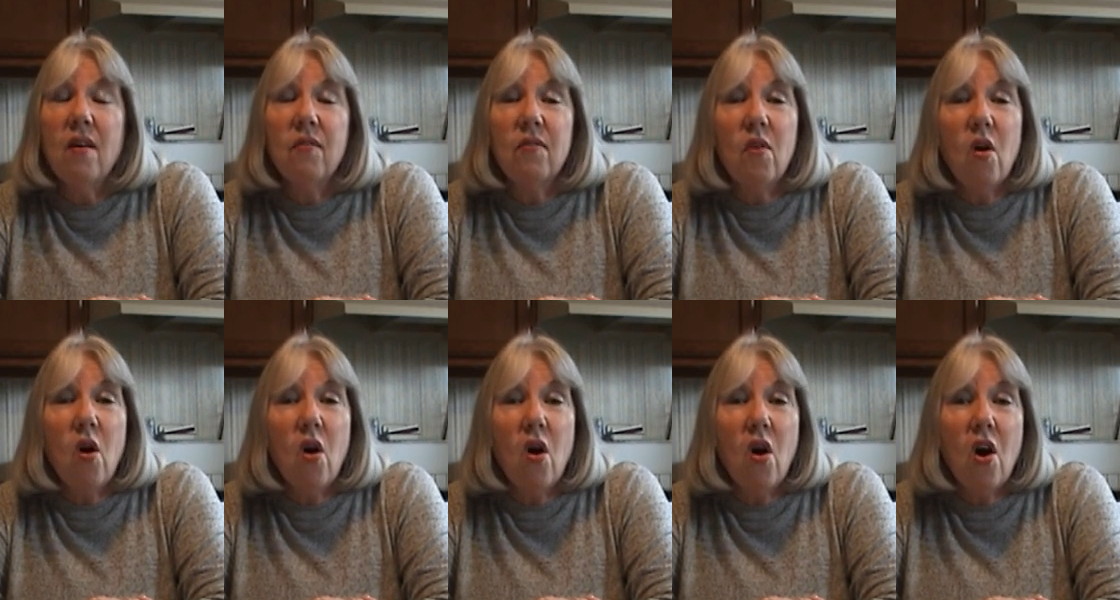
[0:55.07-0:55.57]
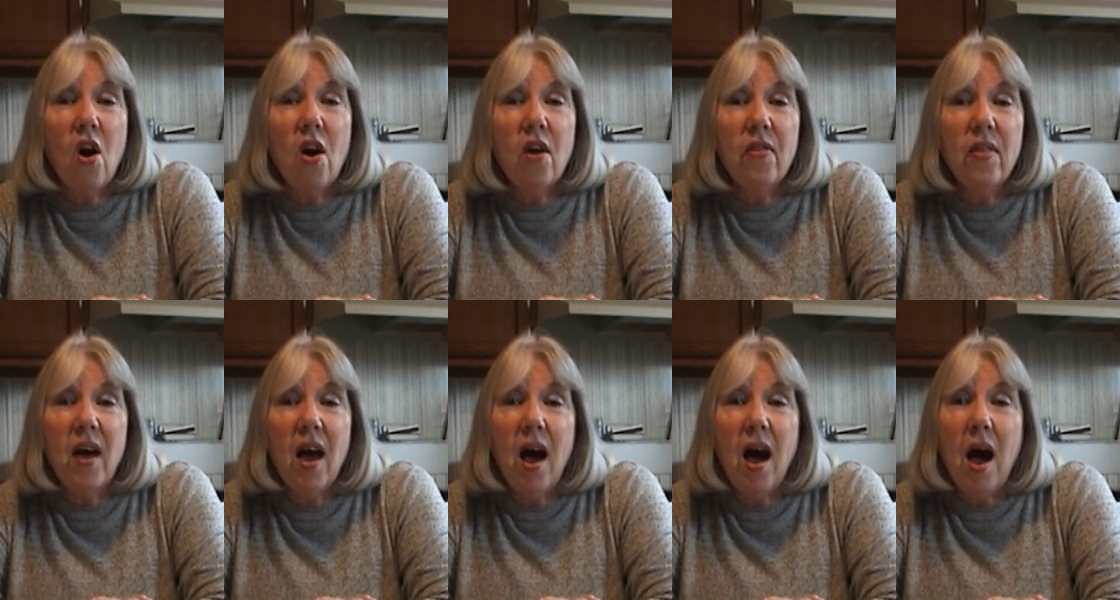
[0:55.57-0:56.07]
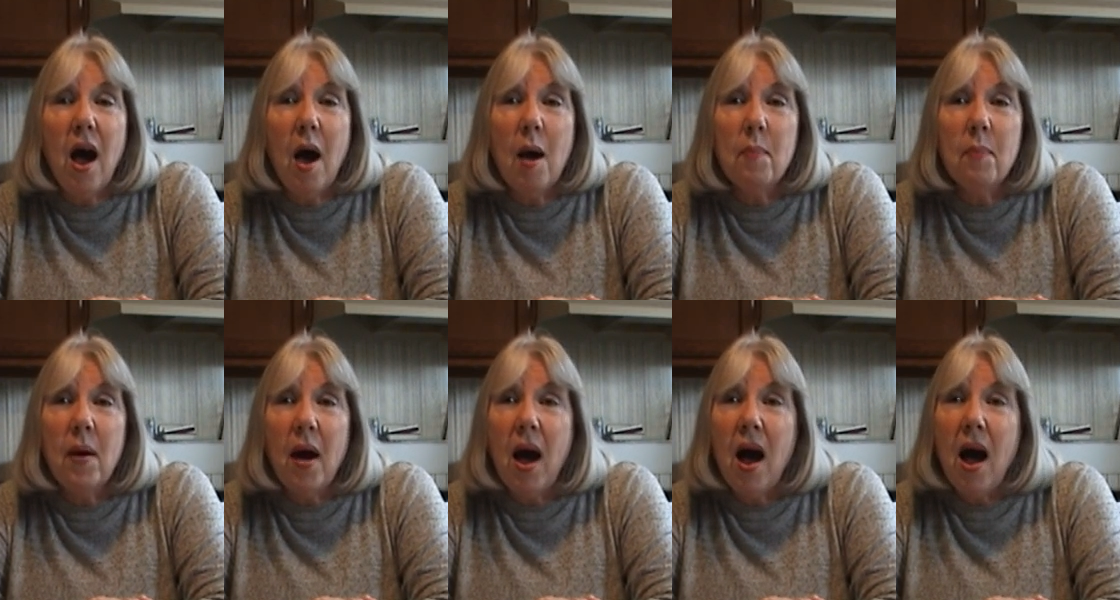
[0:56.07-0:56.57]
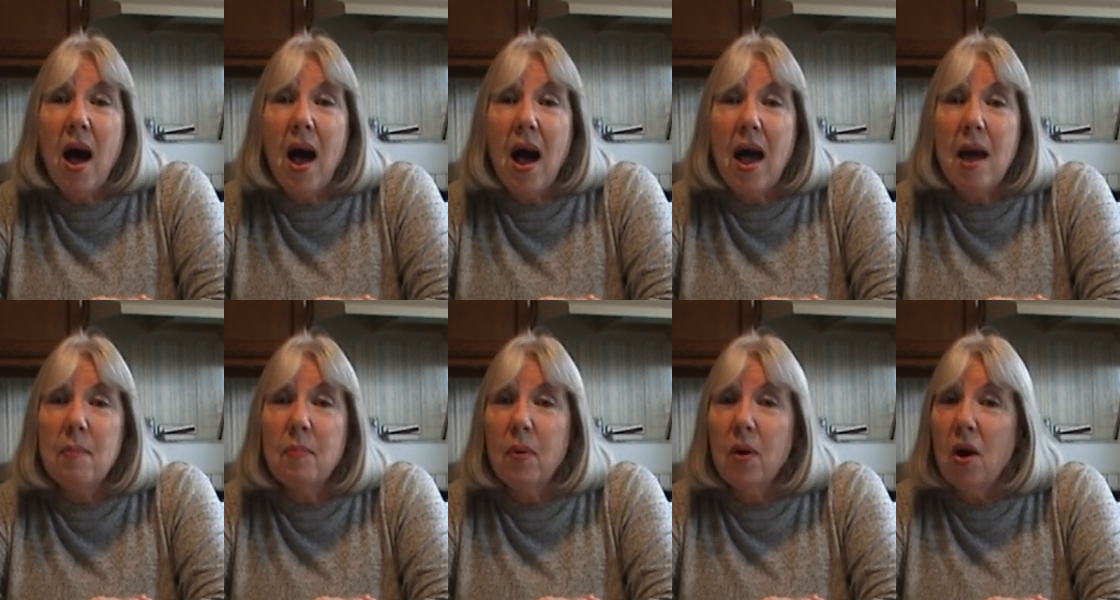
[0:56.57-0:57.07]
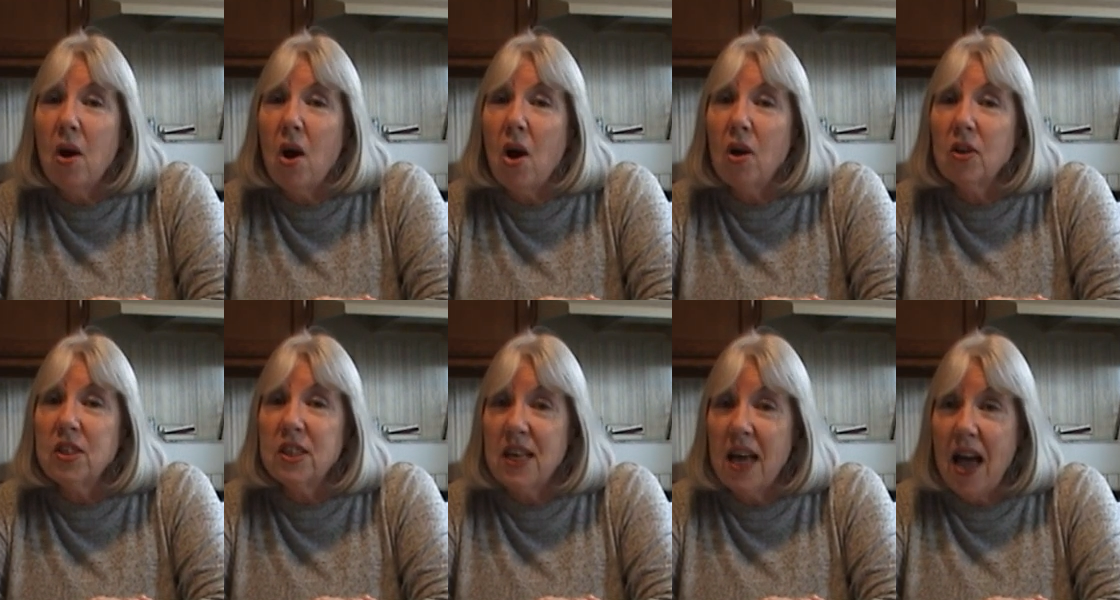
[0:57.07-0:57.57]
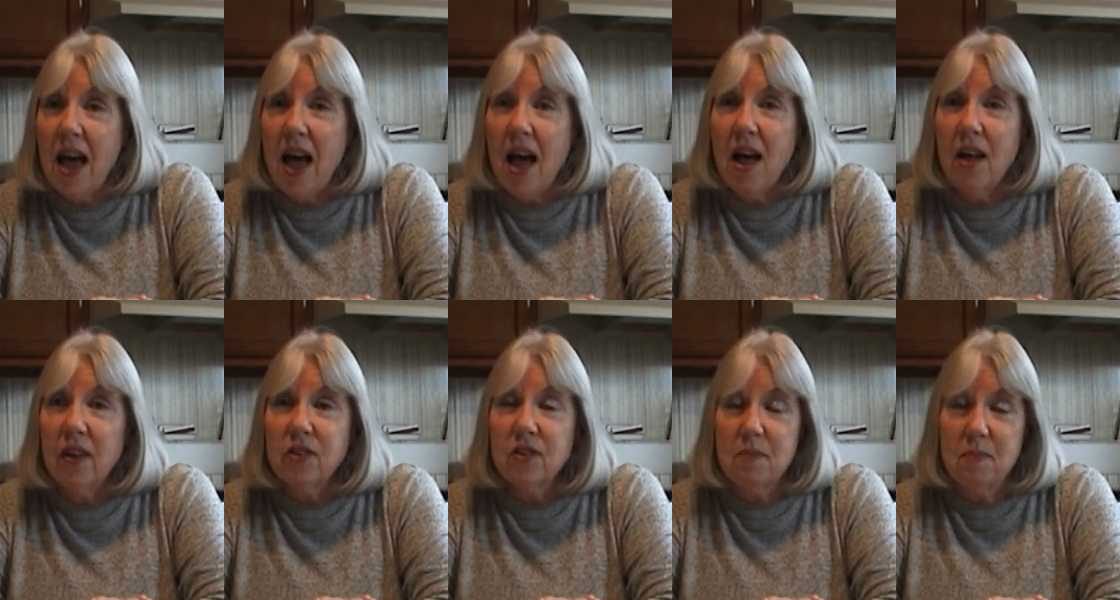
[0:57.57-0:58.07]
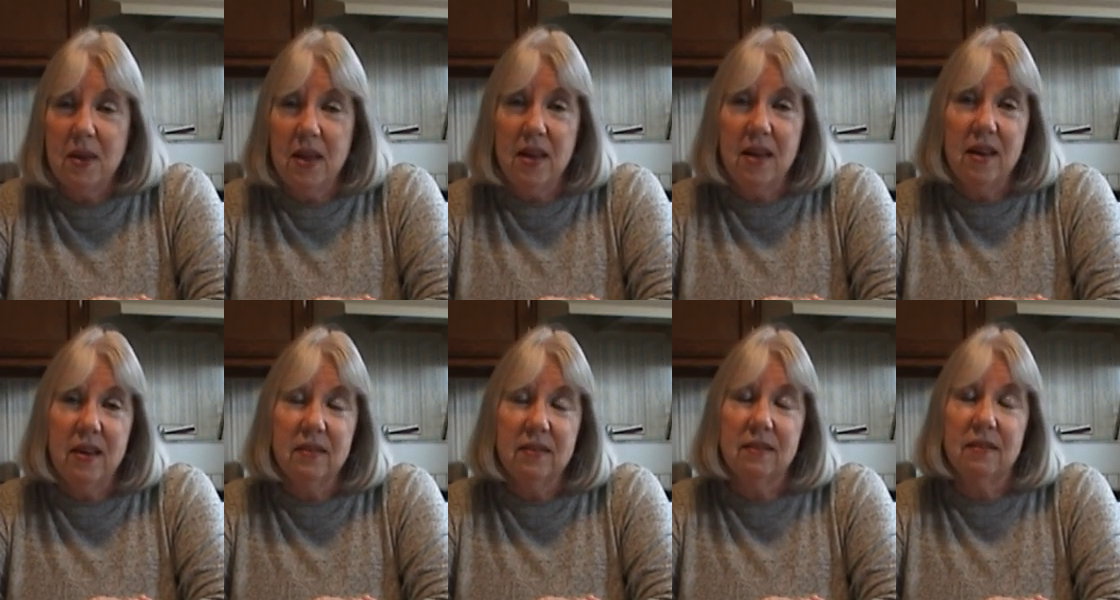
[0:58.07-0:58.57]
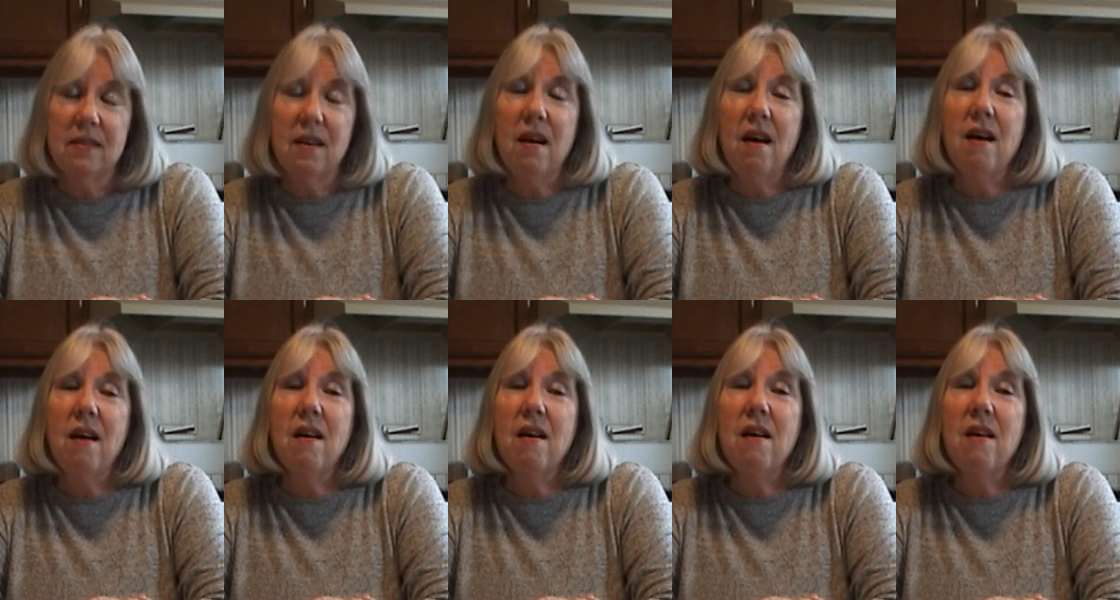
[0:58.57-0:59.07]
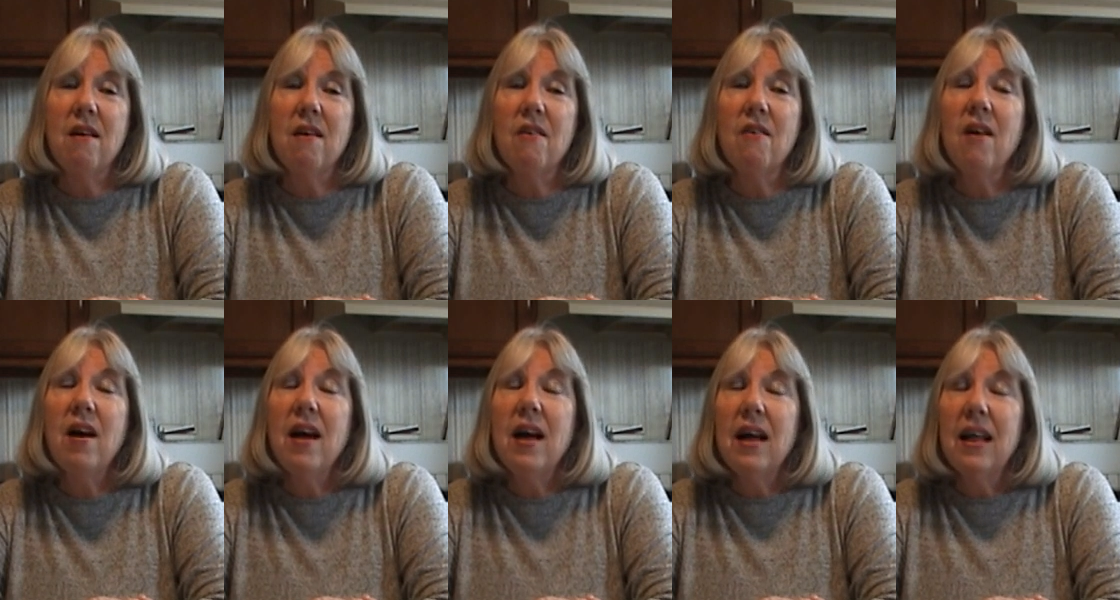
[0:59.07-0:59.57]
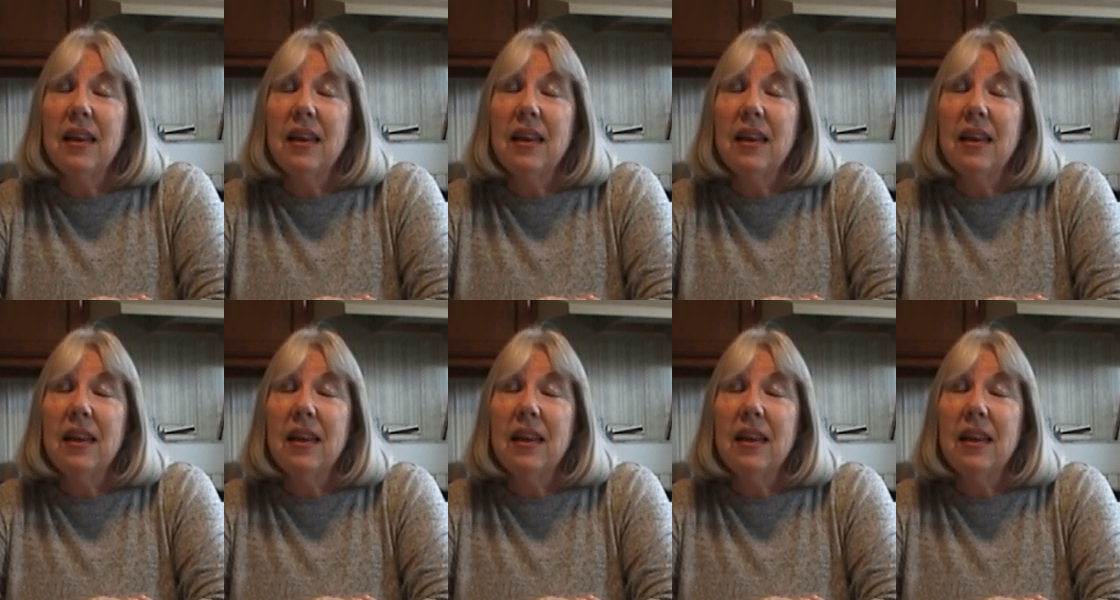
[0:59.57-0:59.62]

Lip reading: for the Bible tells me so.